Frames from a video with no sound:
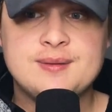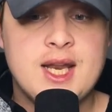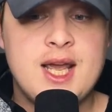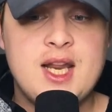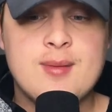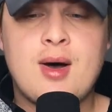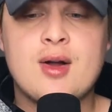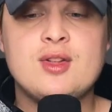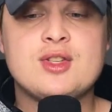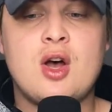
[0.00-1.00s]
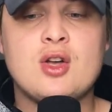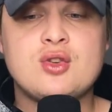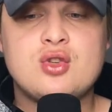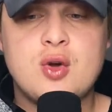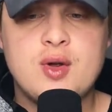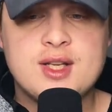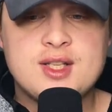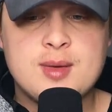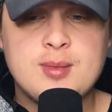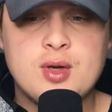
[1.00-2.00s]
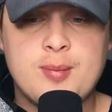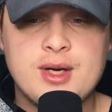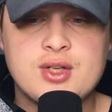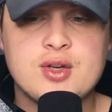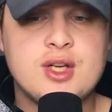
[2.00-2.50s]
The Canadian model is also showing a similar picture